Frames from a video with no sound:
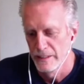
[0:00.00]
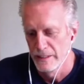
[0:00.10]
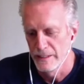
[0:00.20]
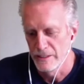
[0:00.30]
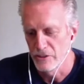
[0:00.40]

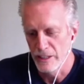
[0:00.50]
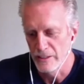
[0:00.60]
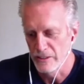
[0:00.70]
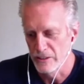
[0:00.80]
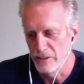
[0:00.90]
it's a
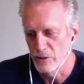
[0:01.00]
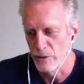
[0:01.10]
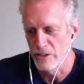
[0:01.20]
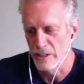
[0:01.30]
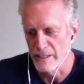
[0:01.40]
challenging
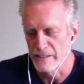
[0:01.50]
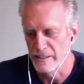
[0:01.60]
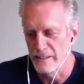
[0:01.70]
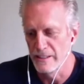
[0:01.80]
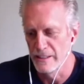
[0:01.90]
situation. I can
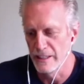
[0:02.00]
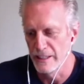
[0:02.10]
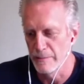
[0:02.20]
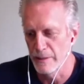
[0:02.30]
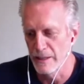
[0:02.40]
see the
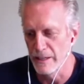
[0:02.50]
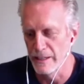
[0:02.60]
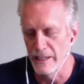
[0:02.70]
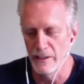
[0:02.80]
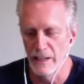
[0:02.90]
dynamic there,
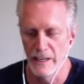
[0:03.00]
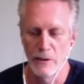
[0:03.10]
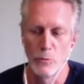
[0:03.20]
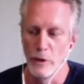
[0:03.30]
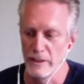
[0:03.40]
and I and I
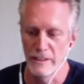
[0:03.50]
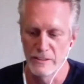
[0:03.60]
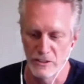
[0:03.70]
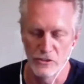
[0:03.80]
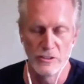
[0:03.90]
witnessed
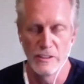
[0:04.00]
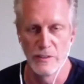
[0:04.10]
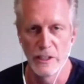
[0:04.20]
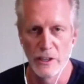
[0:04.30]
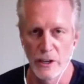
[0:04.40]
it just
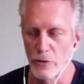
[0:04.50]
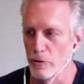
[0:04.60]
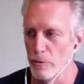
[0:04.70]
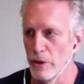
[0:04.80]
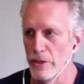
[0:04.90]
even in our
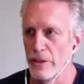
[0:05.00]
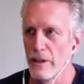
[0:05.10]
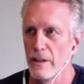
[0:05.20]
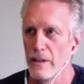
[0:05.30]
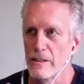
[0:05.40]
group with
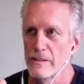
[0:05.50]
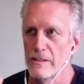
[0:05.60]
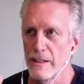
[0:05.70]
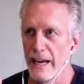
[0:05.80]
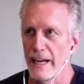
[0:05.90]
this
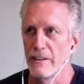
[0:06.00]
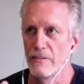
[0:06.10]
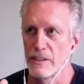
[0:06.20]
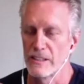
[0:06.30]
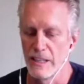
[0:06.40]
lack of
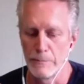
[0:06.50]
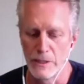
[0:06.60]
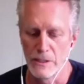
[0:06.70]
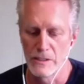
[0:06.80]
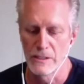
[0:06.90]

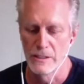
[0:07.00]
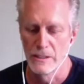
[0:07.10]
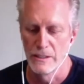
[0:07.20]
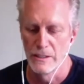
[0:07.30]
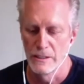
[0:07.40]
acceptance
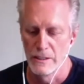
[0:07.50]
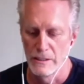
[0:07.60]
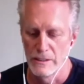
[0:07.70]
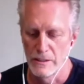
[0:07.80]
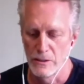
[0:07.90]

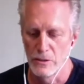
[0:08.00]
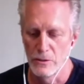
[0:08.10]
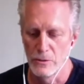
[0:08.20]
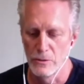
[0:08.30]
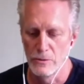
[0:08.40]

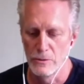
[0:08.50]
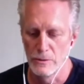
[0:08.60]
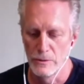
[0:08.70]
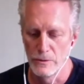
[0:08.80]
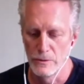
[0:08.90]
to
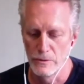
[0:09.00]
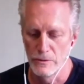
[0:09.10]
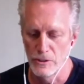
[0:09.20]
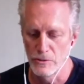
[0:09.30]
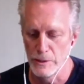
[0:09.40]

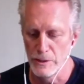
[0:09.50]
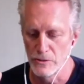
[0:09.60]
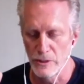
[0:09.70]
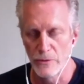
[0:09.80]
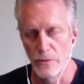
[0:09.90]
just be
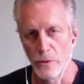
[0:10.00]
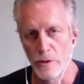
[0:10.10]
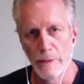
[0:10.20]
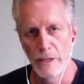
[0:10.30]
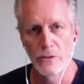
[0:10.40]
straightforward
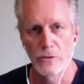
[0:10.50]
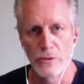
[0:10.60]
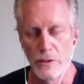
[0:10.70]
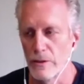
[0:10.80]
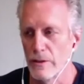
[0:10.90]
about the
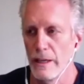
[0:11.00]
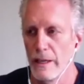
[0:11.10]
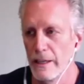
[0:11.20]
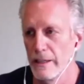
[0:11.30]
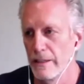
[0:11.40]
truth
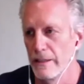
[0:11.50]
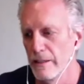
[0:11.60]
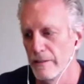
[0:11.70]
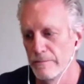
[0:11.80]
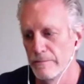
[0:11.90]
and
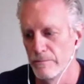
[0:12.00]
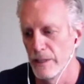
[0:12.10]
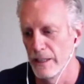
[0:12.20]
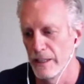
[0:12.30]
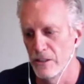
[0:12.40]
um,
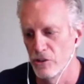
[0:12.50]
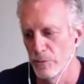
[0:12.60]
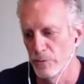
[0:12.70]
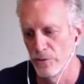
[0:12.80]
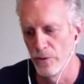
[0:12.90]
and let the
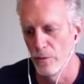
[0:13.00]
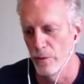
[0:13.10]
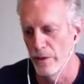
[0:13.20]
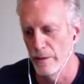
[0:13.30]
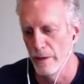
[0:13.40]
chips fall where
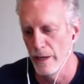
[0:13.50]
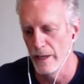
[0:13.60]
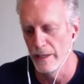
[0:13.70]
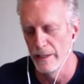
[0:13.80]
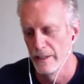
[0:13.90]
they
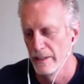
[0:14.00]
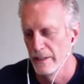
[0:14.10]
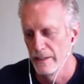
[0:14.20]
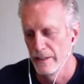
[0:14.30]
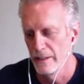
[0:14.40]
may.
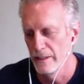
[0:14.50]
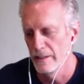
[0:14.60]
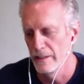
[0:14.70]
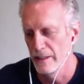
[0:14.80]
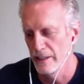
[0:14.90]
Uh, mm-hmm. and,